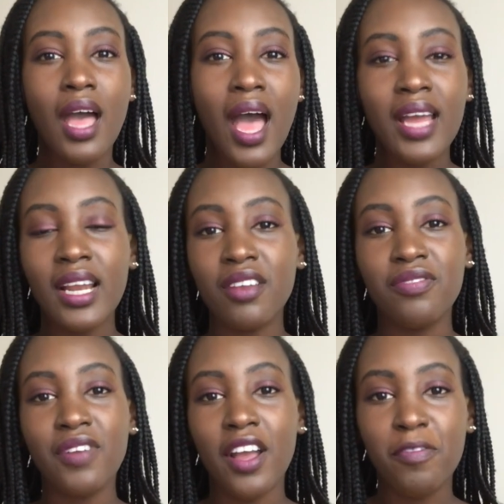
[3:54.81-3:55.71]
Add like
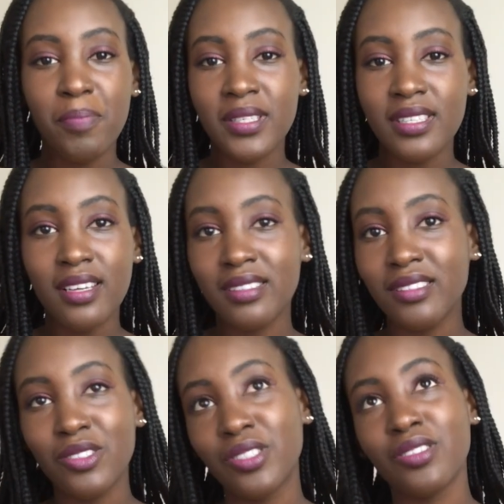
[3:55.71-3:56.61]

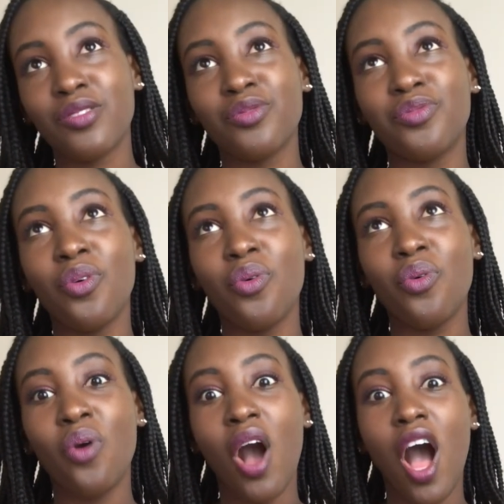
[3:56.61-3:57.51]
5%
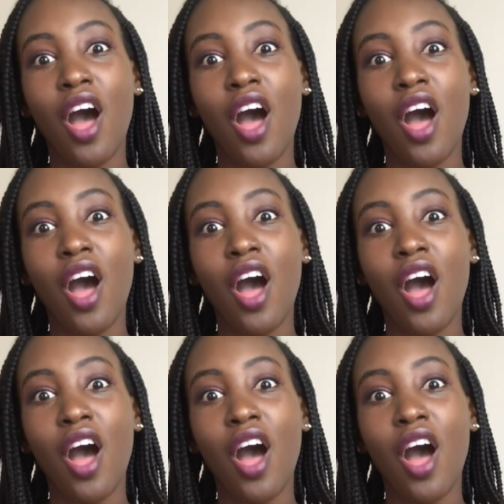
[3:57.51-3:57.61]
for